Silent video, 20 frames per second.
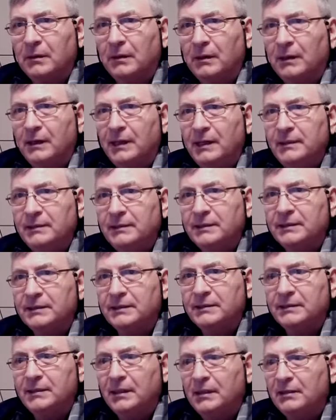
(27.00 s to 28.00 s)
let us
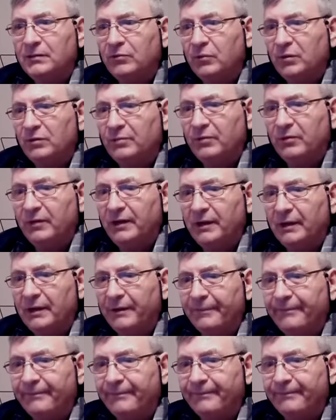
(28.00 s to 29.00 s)
start with
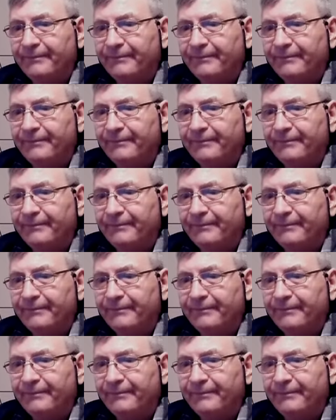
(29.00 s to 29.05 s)
prayer.